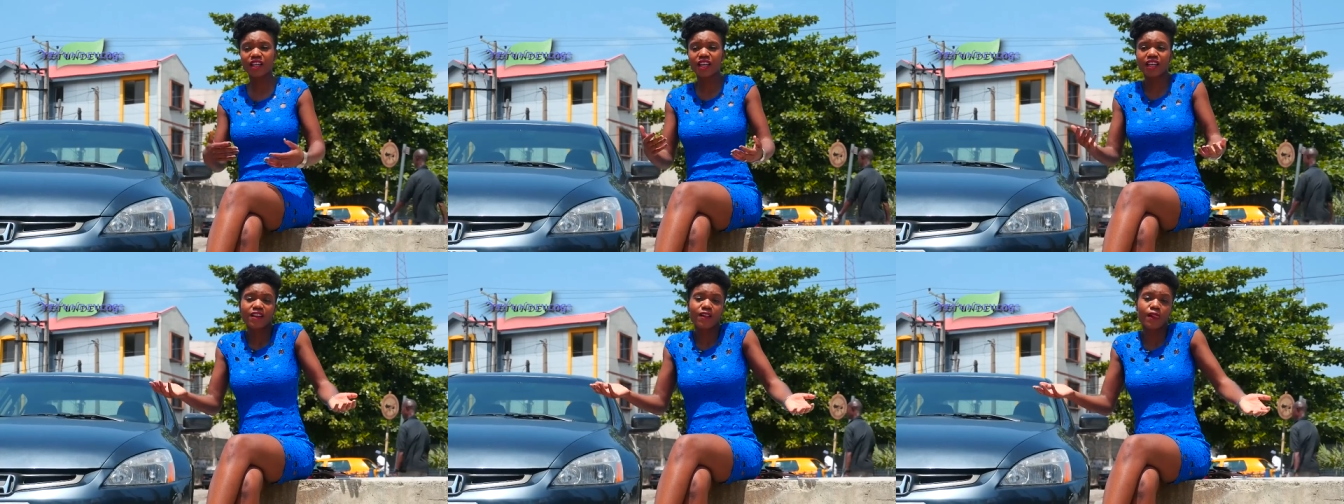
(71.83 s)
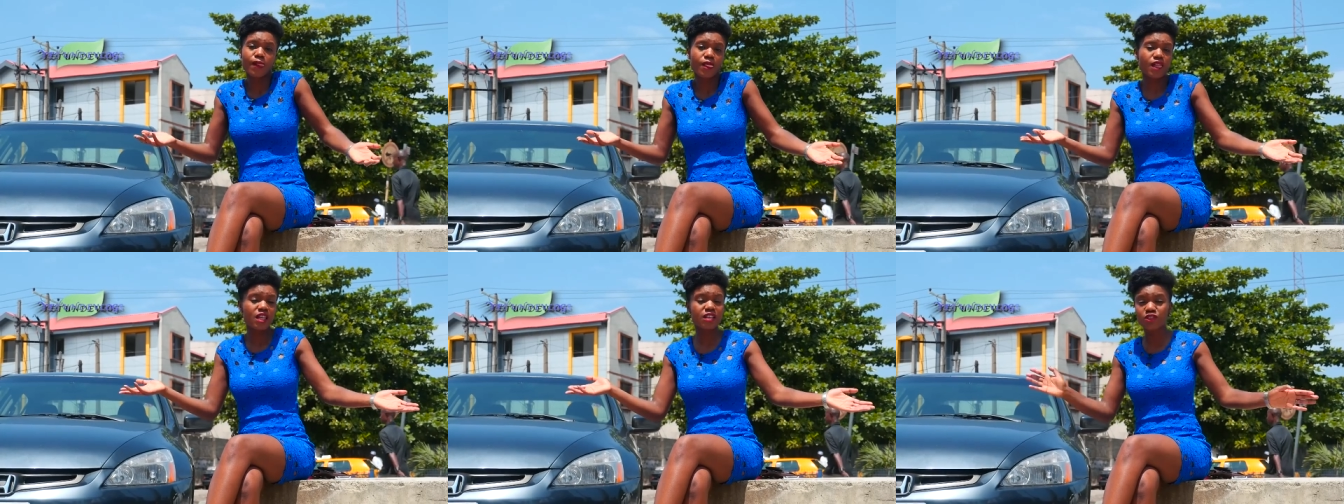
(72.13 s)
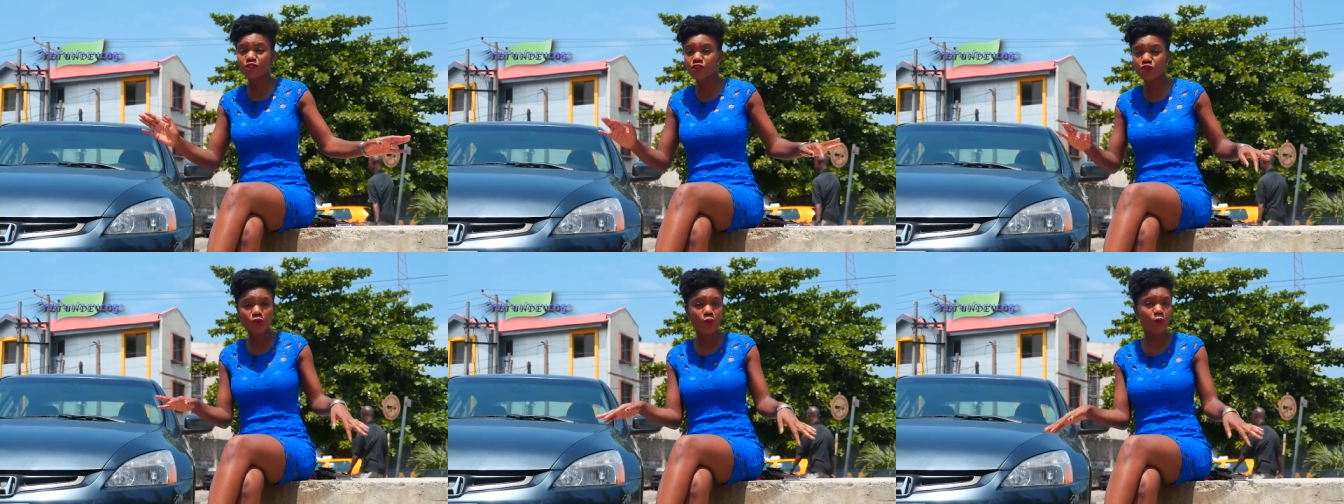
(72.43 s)
Like,
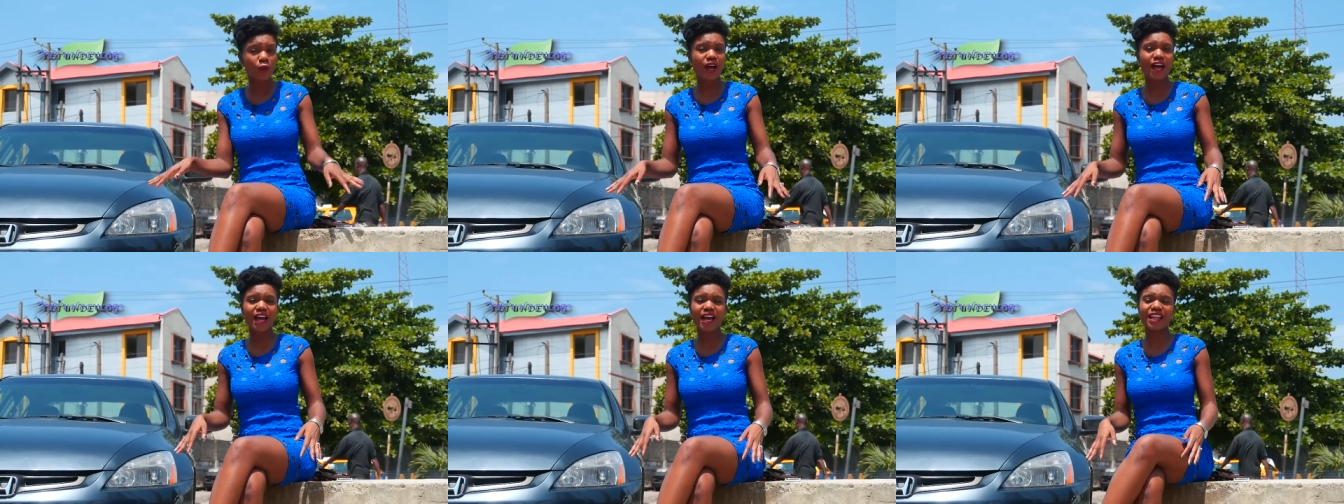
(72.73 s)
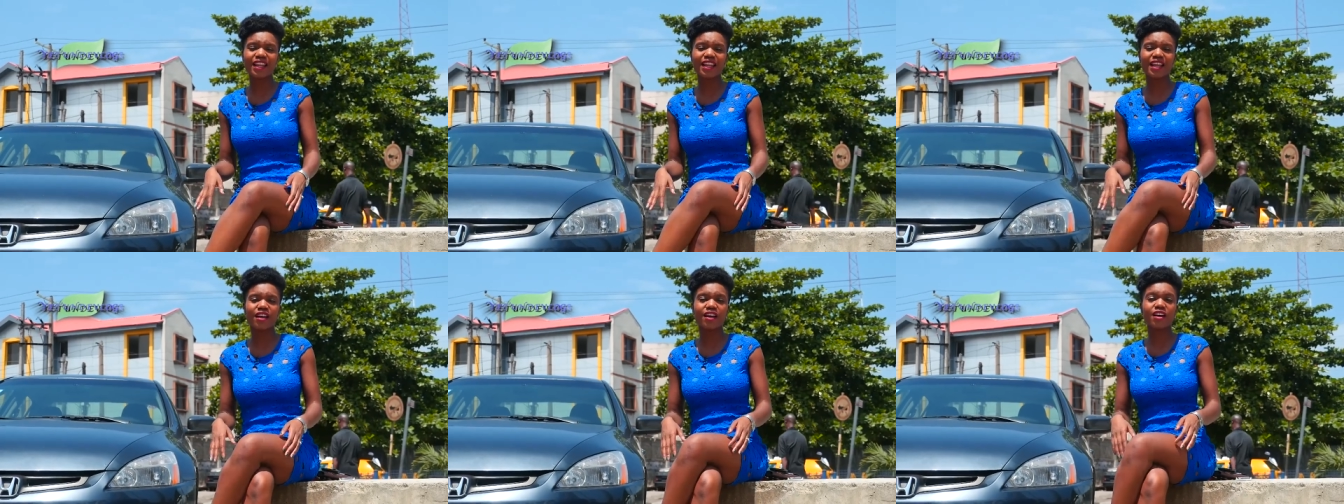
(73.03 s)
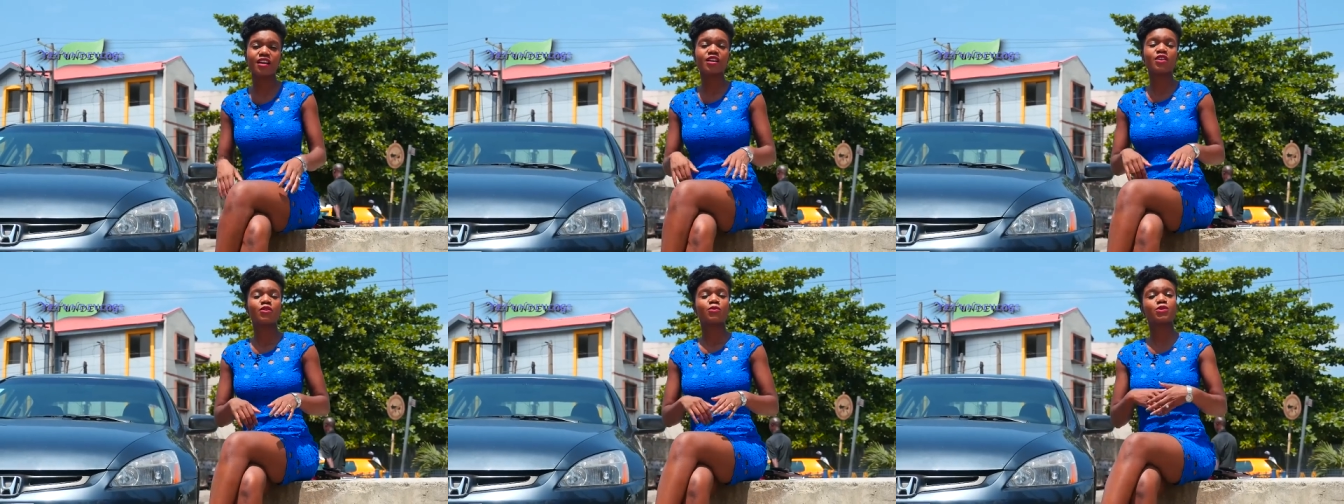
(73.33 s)
there's no wahala,
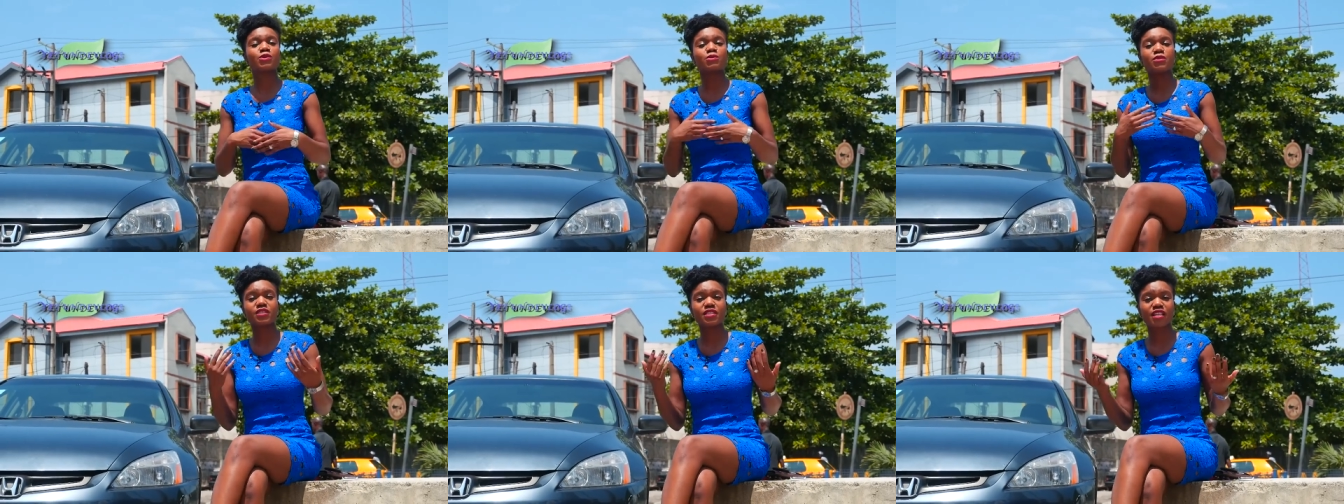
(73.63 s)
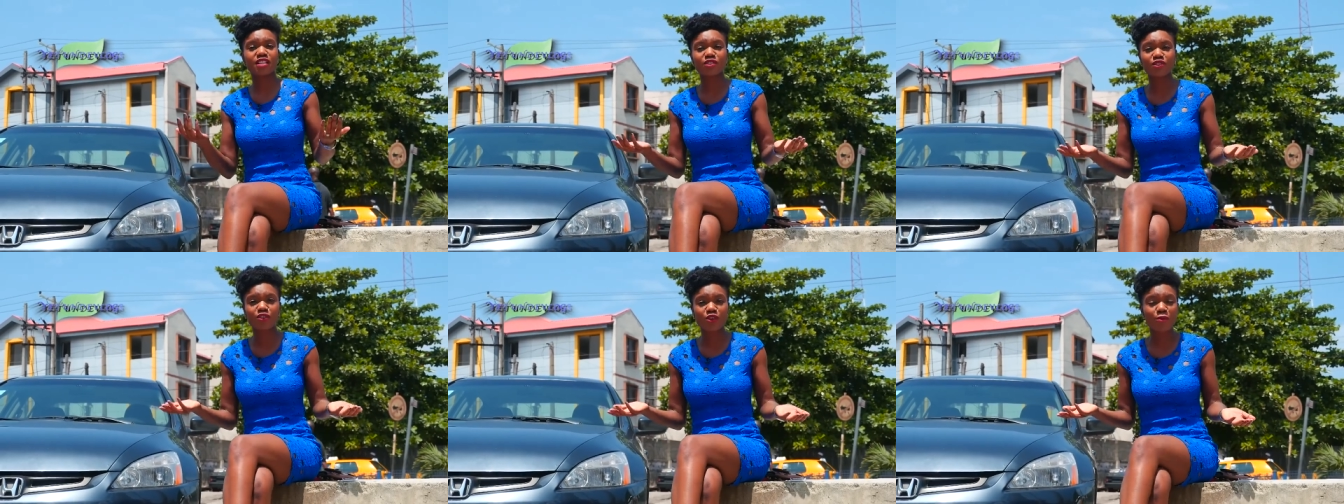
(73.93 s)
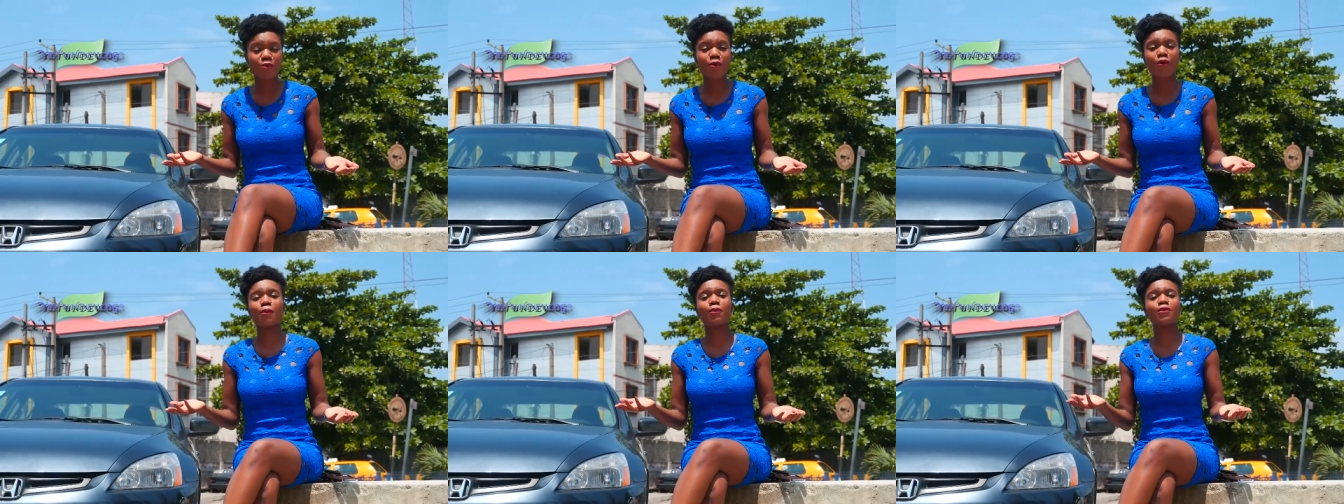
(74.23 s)
which means there's
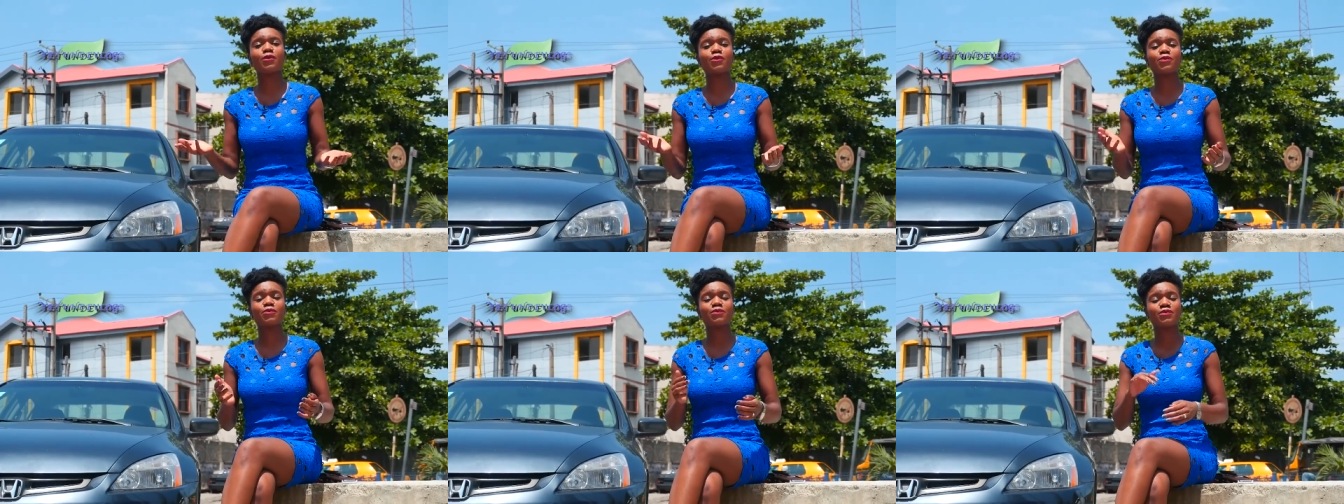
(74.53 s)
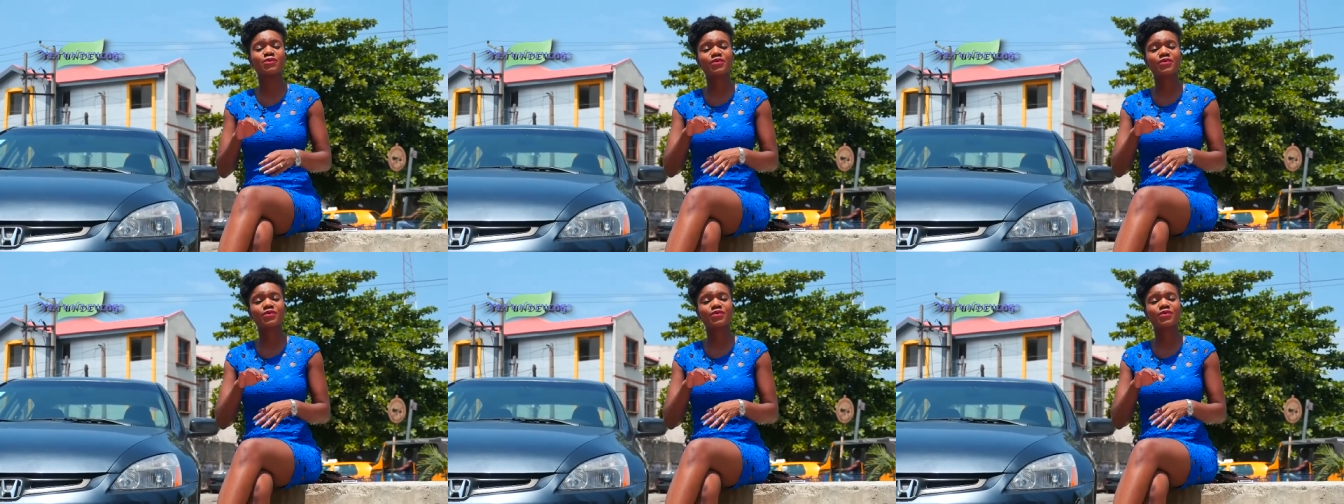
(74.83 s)
no problem.